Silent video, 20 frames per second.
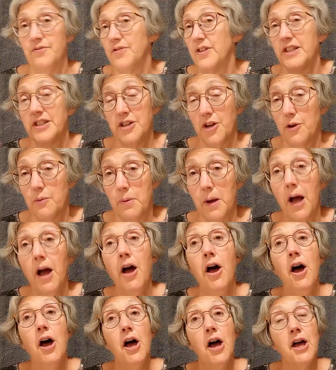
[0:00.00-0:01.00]
Victober.
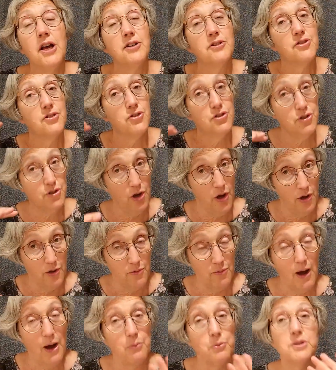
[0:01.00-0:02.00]

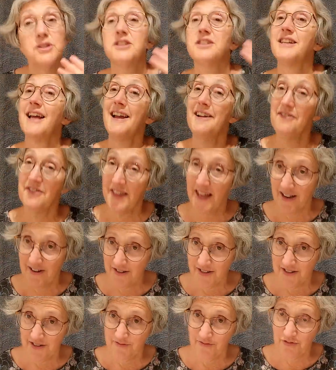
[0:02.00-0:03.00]
So I will save
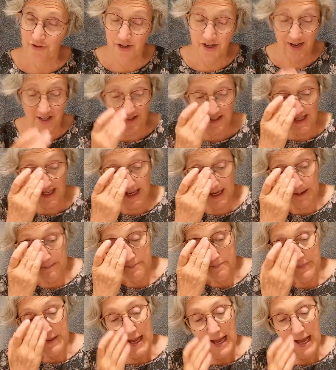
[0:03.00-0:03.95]
that for another year,